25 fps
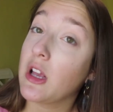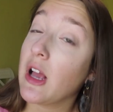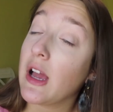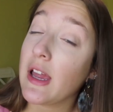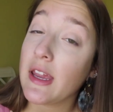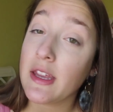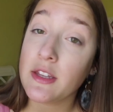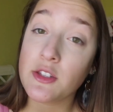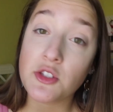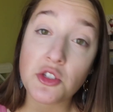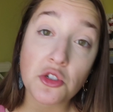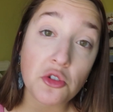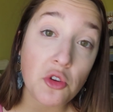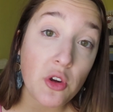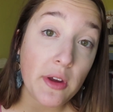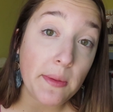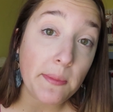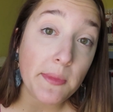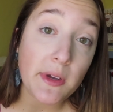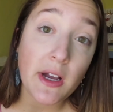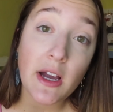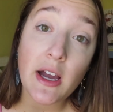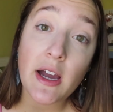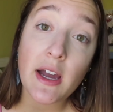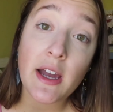Instagram
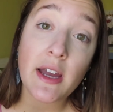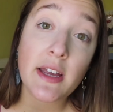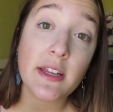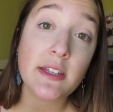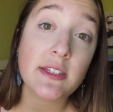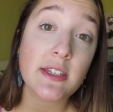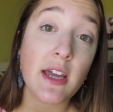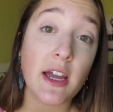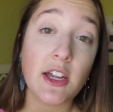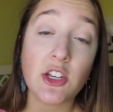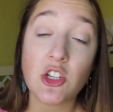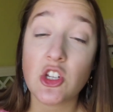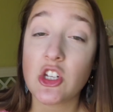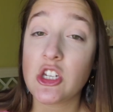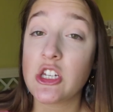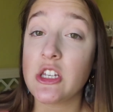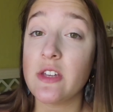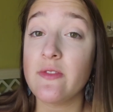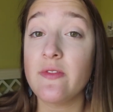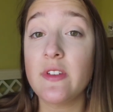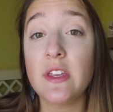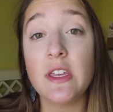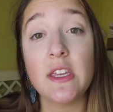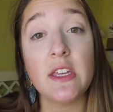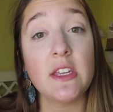guides,
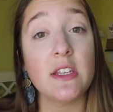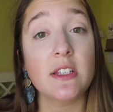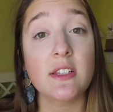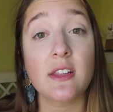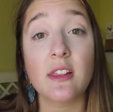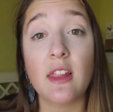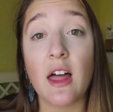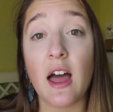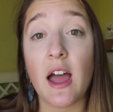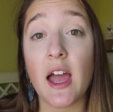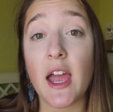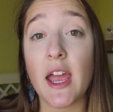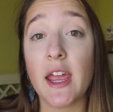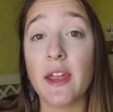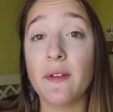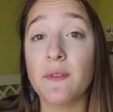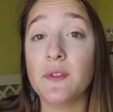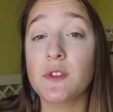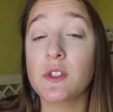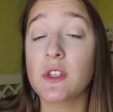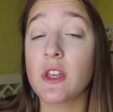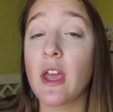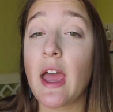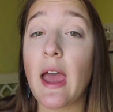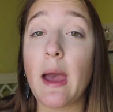IGTVs,
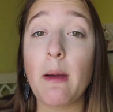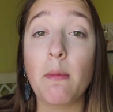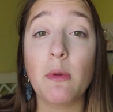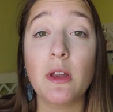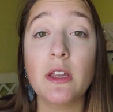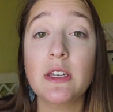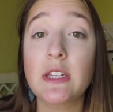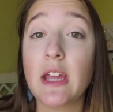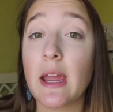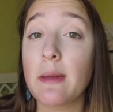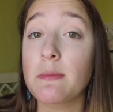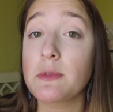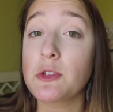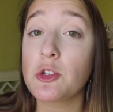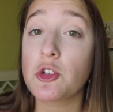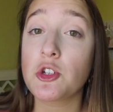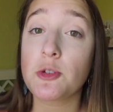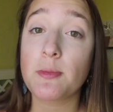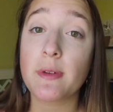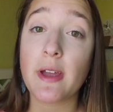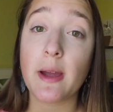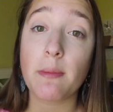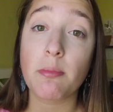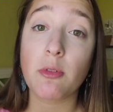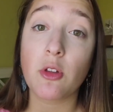lives, how many times you should
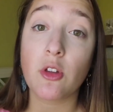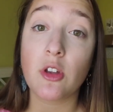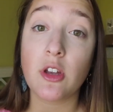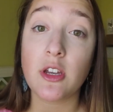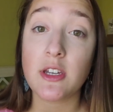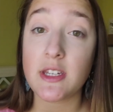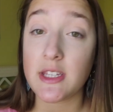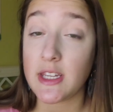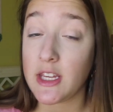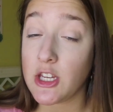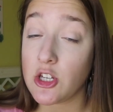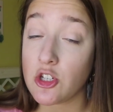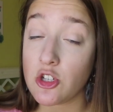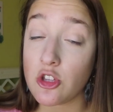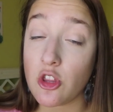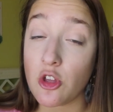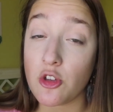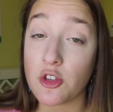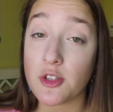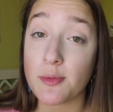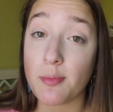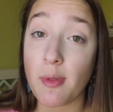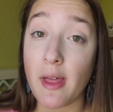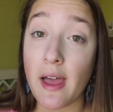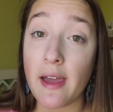be uploading to each of
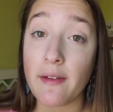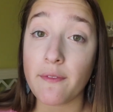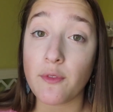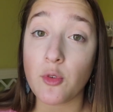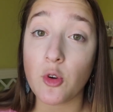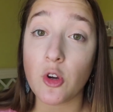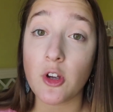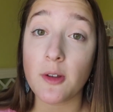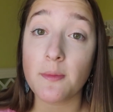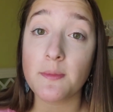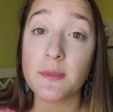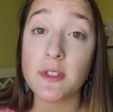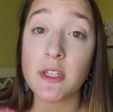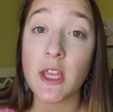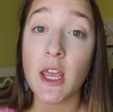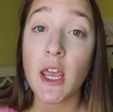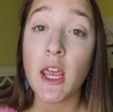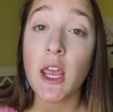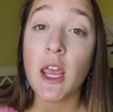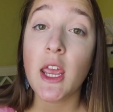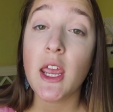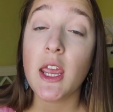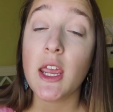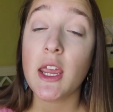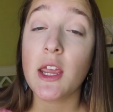those platforms
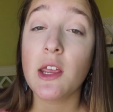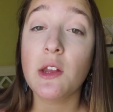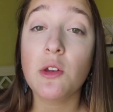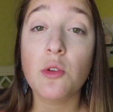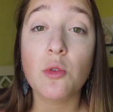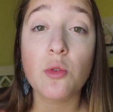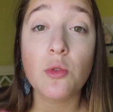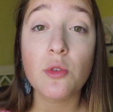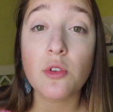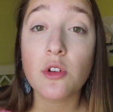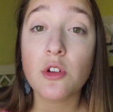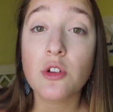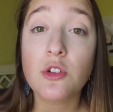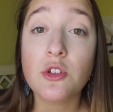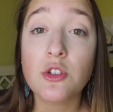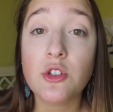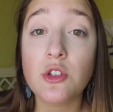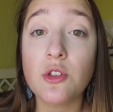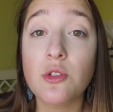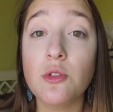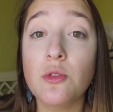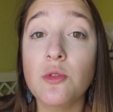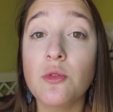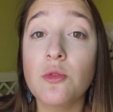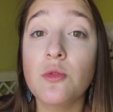in order
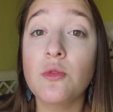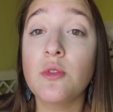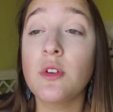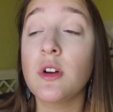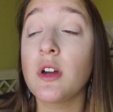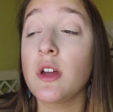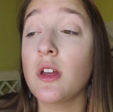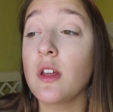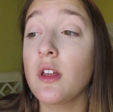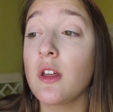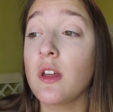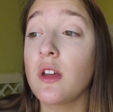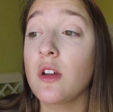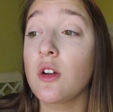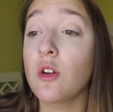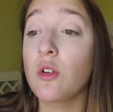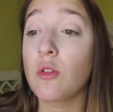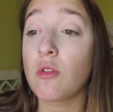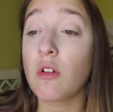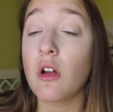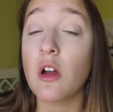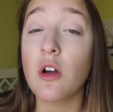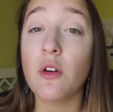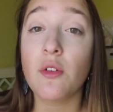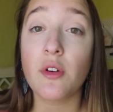to
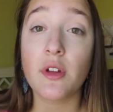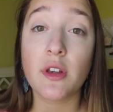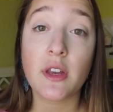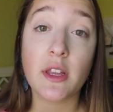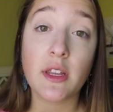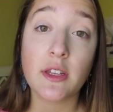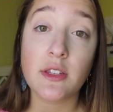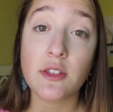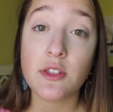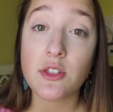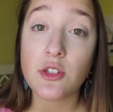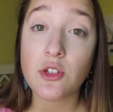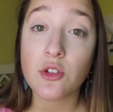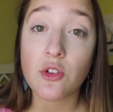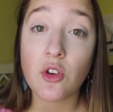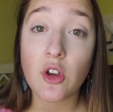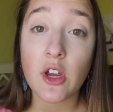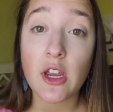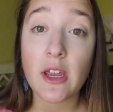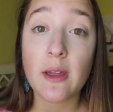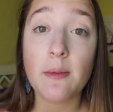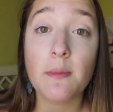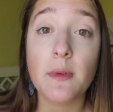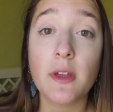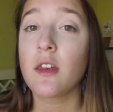grow on
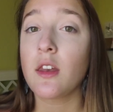Instagram.